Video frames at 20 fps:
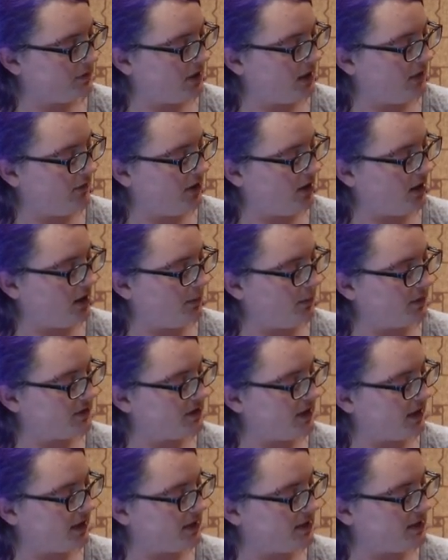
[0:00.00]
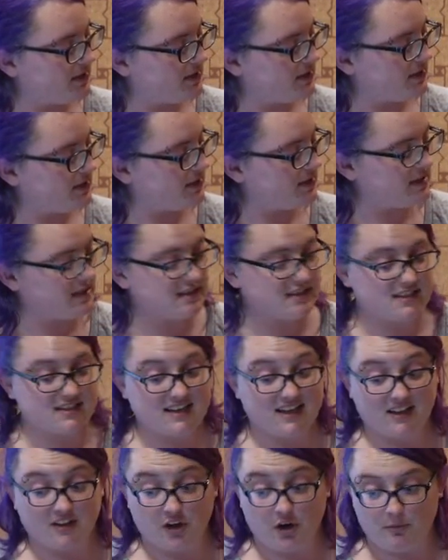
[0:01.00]
give it a couple seconds. It tends to
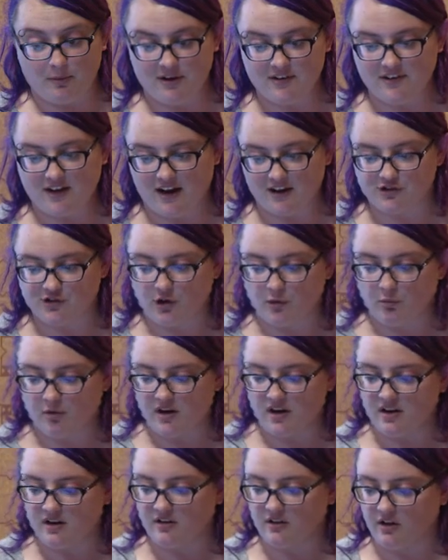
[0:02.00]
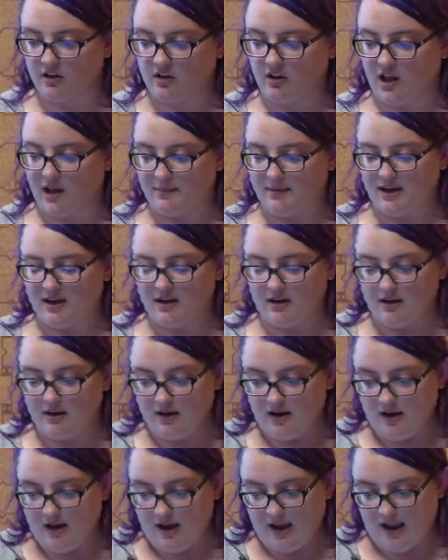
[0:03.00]
take a little bit to actually read the climate
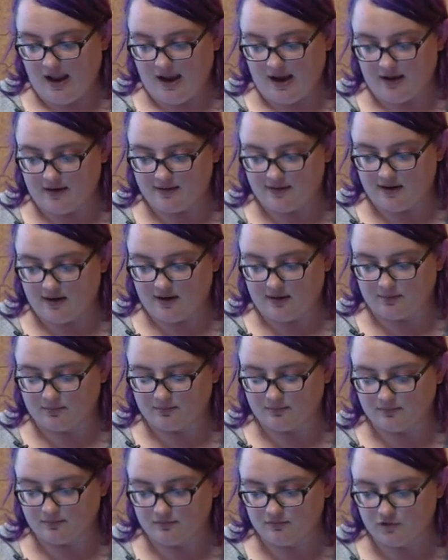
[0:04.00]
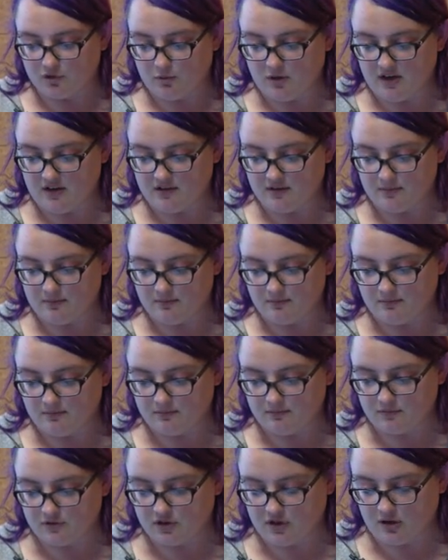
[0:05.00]
and um, tweet.
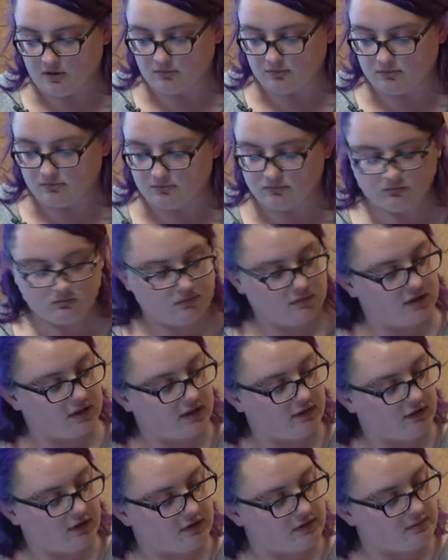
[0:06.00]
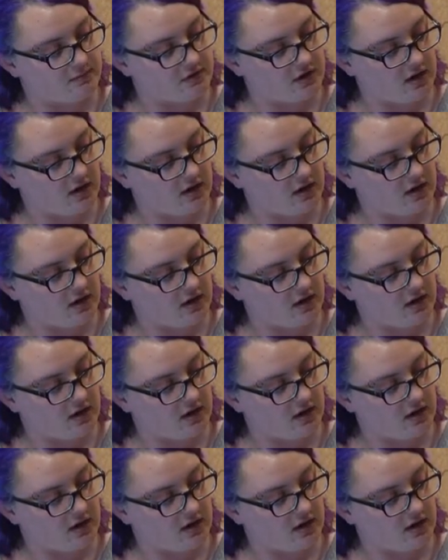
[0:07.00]
So I'm gonna give it some